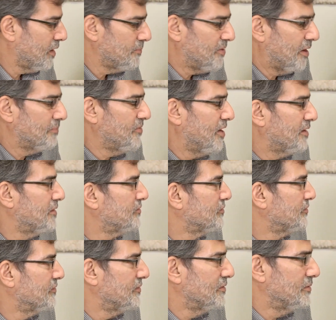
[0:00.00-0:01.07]
I mean, I'm not
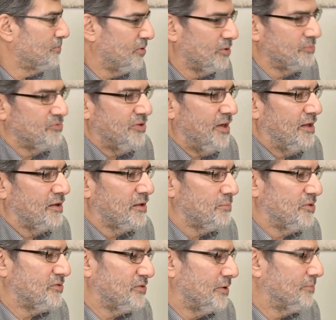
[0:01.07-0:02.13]
interested in a poem telling
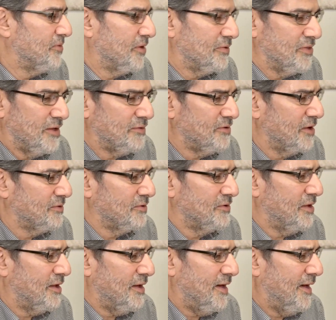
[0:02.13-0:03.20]
me something that
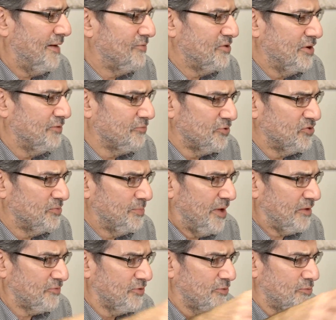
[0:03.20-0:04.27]
doesn't have enough
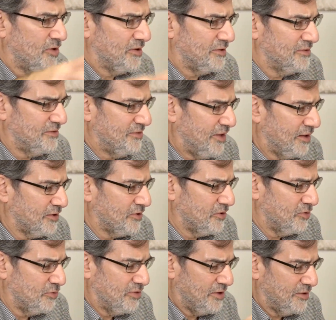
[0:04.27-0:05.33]
respect for what it's telling
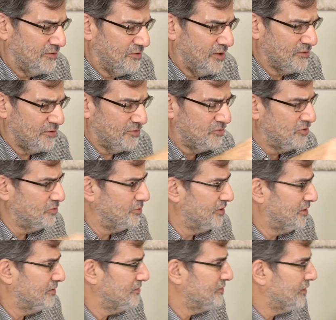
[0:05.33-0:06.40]
you that it doesn't do
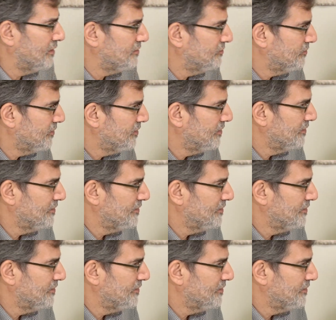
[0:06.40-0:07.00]
it itself.